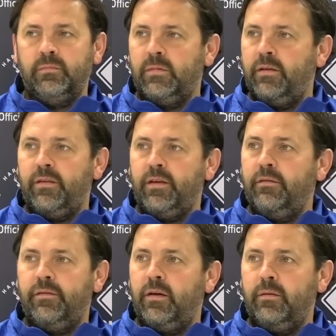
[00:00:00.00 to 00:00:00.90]
Definitely
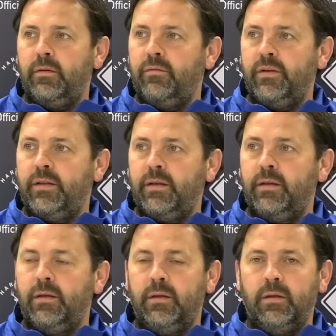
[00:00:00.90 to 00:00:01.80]
getting fitter every day.
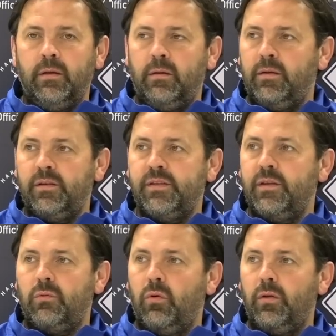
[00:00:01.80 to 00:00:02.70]
You can see
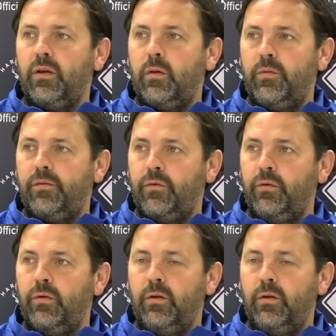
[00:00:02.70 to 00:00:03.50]
the quality coming through.